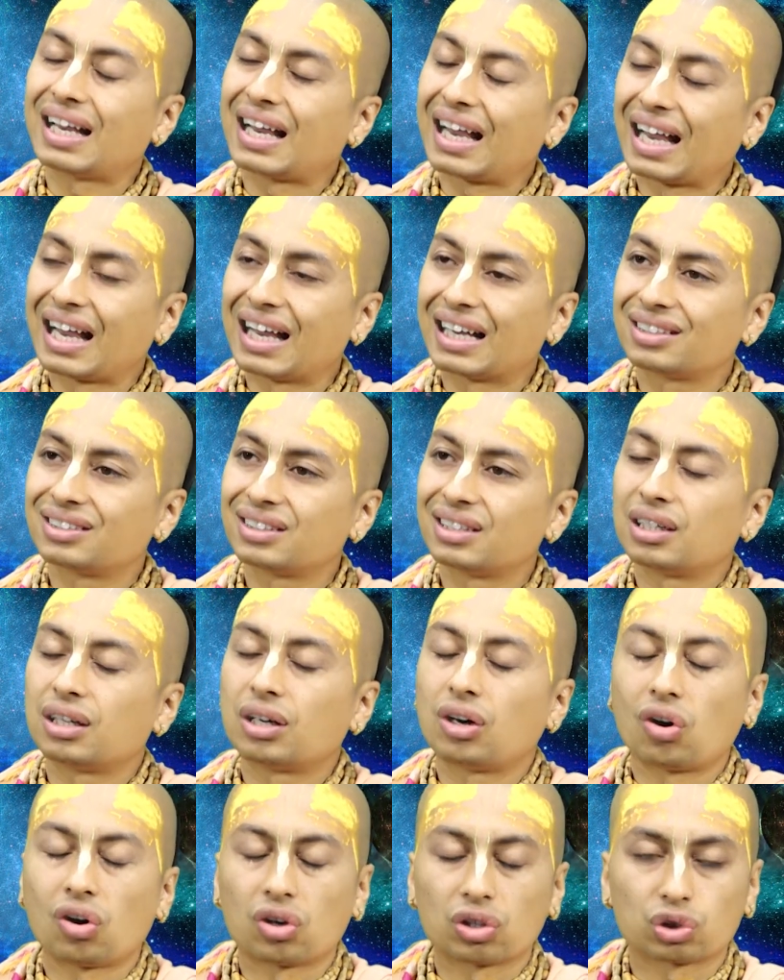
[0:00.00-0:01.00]
as
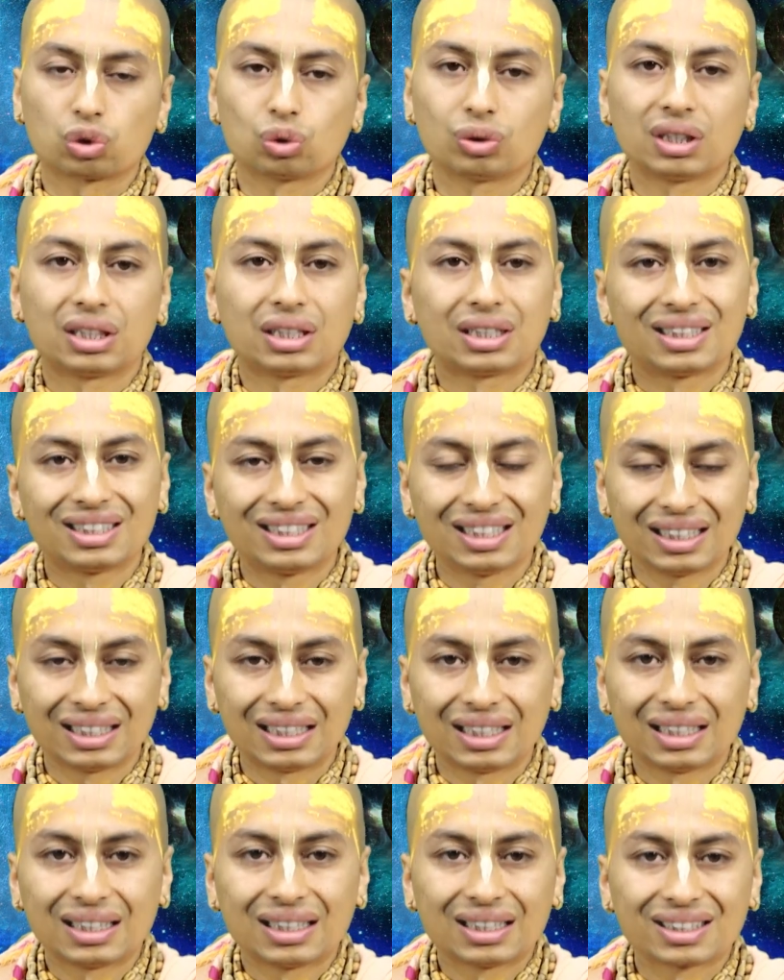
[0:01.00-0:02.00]
Arjuna did,